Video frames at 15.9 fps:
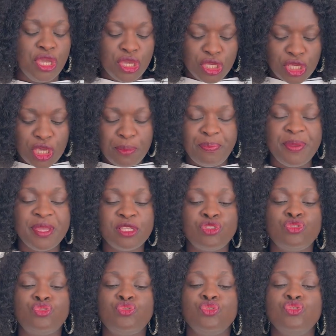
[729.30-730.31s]
Keep
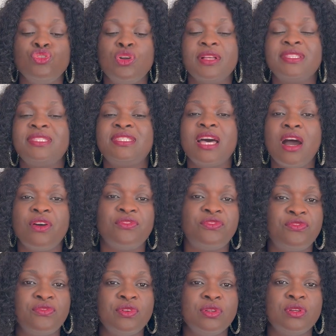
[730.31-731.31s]
it to
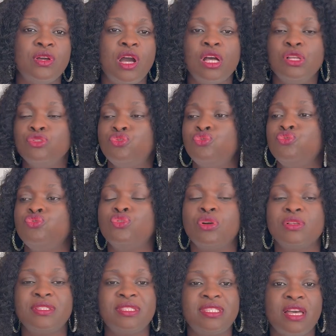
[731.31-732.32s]
yourself and to
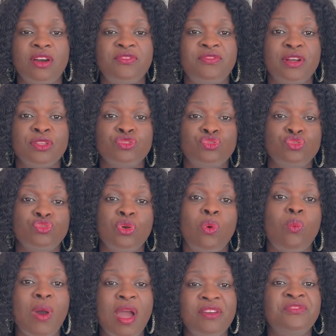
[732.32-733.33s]

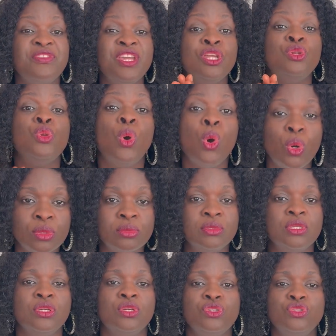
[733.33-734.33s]
your wife alone.
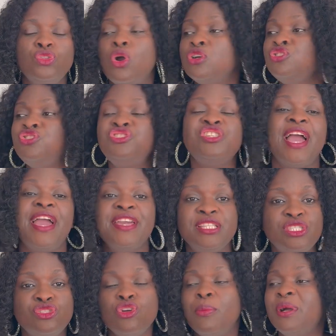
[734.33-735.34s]
Don't share
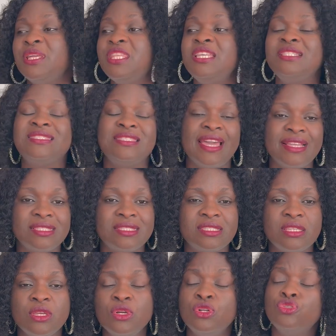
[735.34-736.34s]
it. Nobody is sent.
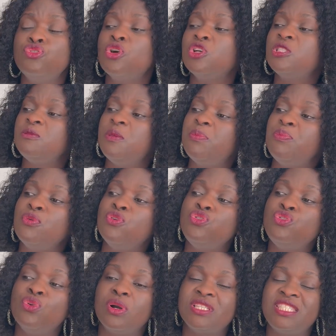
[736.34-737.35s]
Those people
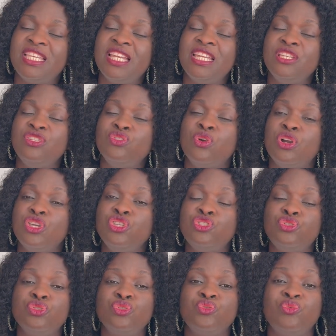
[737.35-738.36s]
you are telling your
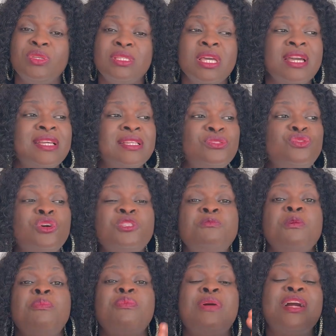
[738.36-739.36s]
issues with, those
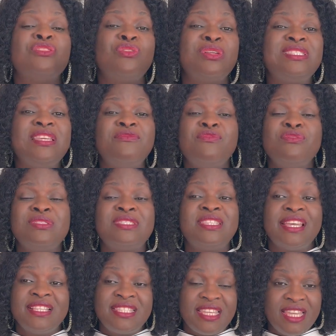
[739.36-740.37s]
people are not even
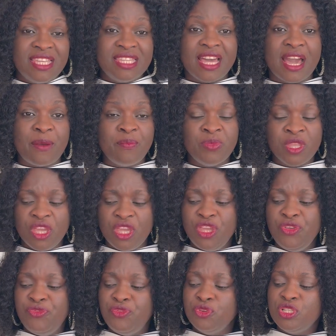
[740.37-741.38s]
sent either.
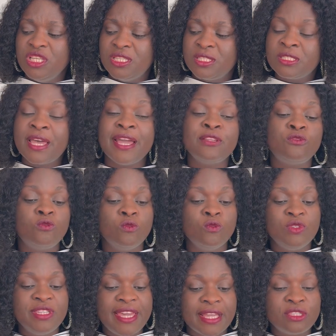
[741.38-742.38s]
If you decide to
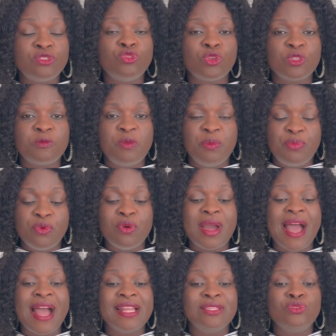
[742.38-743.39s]
get those people
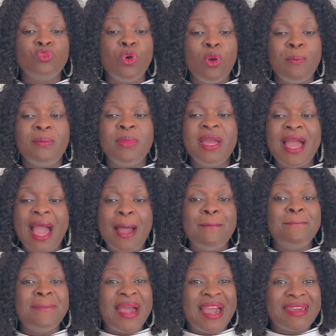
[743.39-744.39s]
and go
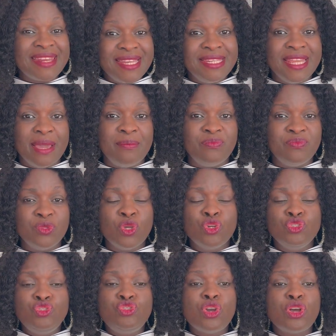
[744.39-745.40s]
and marry them,
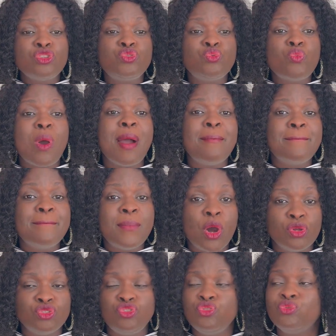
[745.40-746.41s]
just 1
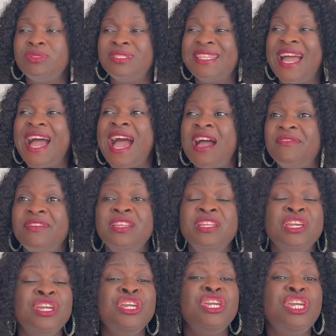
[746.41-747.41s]
month, you start
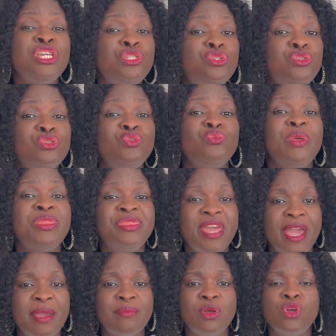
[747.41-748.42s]
having issues with
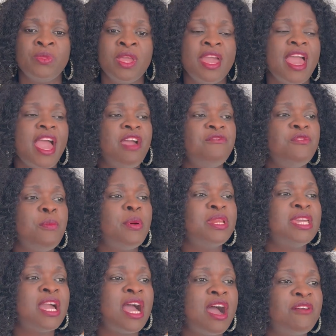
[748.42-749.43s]
them.
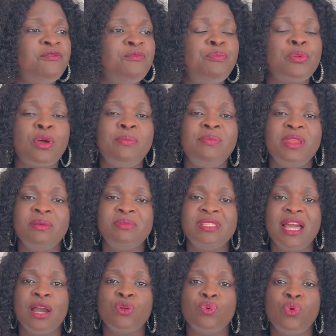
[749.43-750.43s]
Everybody have problems they
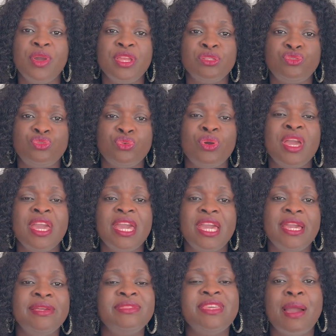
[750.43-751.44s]
are going through
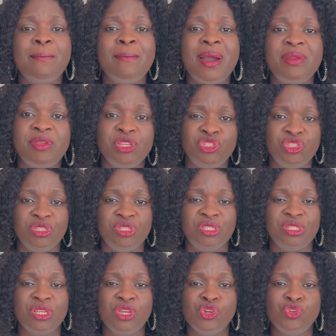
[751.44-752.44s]
in their
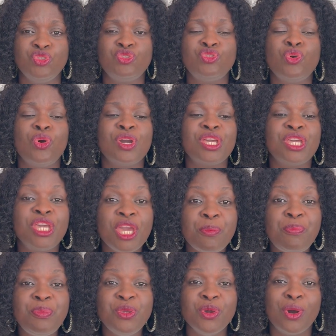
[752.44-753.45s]
marriages. So
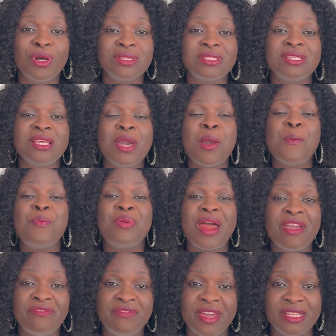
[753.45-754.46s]
keep yours
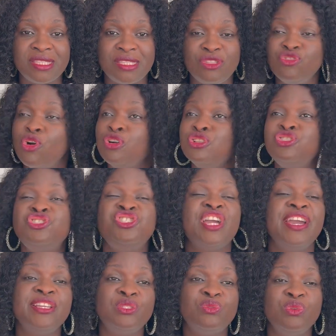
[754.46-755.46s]
private. Don't
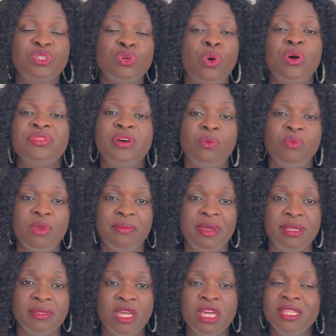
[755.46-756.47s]
share it with other
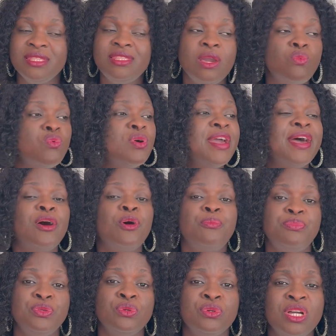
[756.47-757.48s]
women. They won't
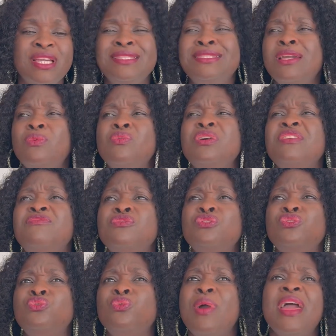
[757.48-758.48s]
help you. They won't
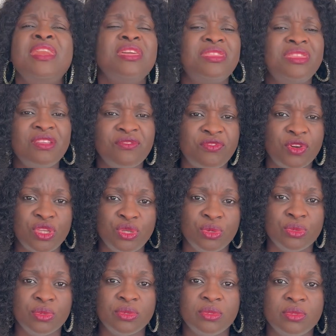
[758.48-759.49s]
even do anything for
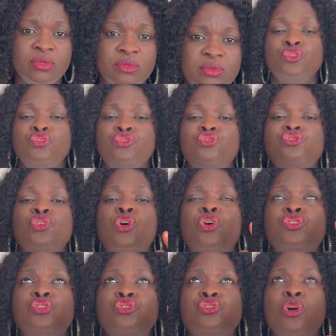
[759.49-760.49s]
you.
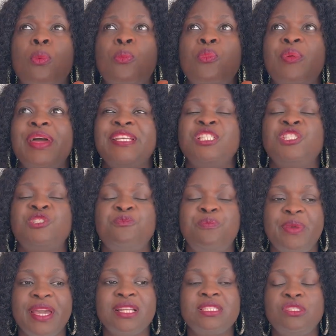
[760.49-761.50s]
Show some
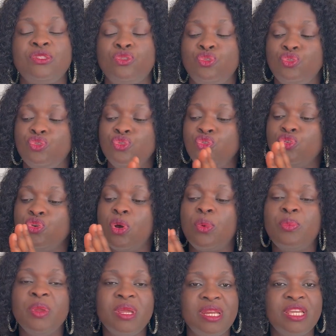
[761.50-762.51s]
respect to your
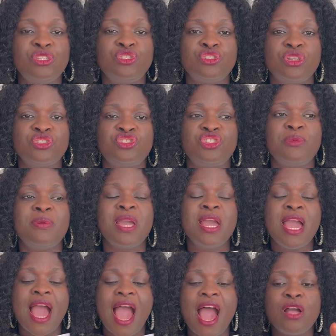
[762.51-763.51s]
relationship
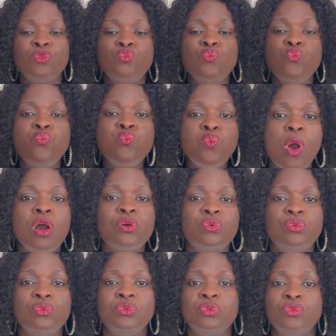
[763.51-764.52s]
and
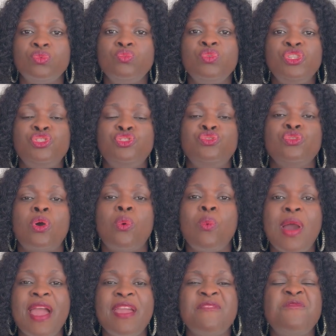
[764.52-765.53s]
work with your
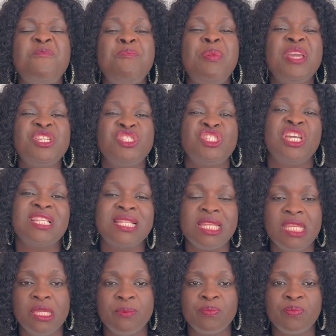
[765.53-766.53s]
wife
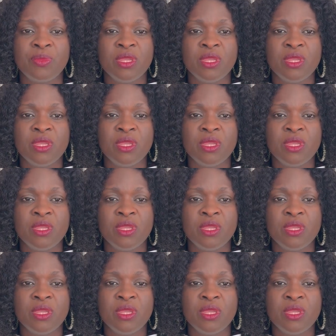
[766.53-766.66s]
patiently.